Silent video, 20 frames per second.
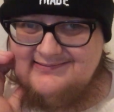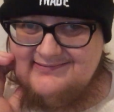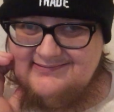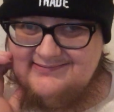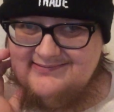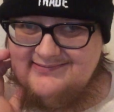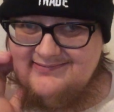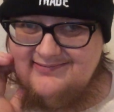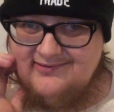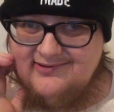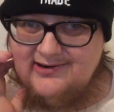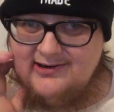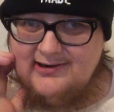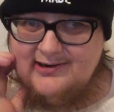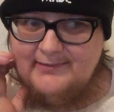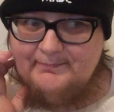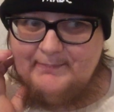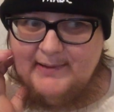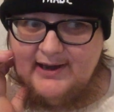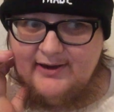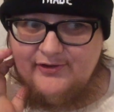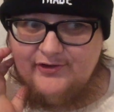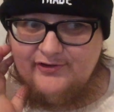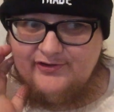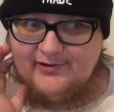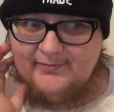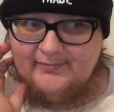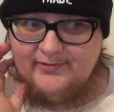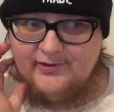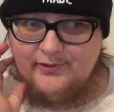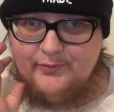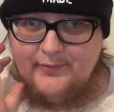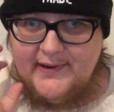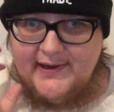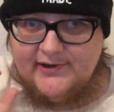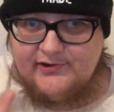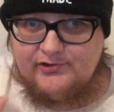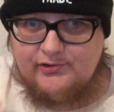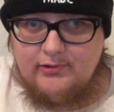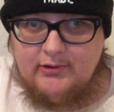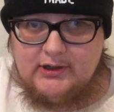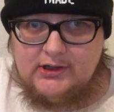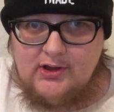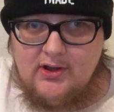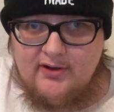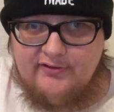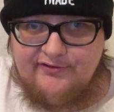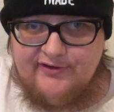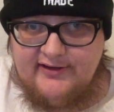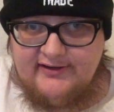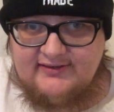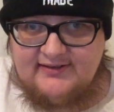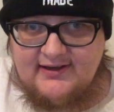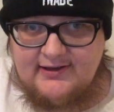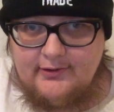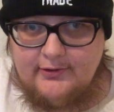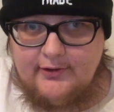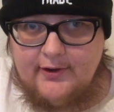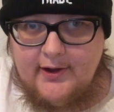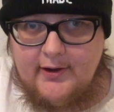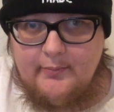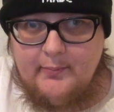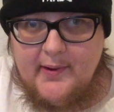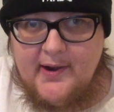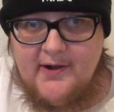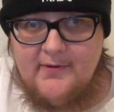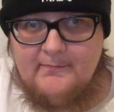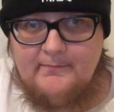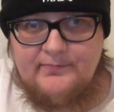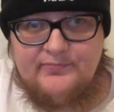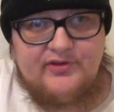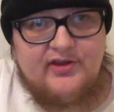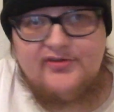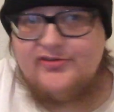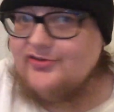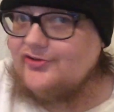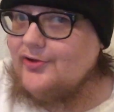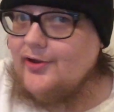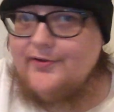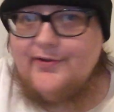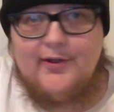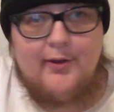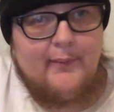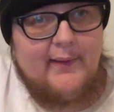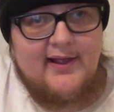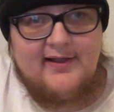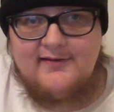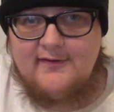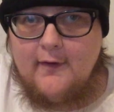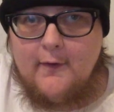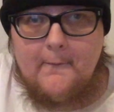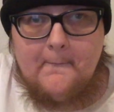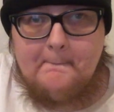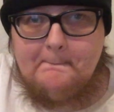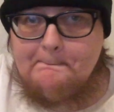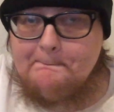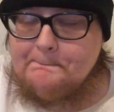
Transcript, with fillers: oh, I better do something retro. Clockface didn't go down well. Doesn't sound that way at all.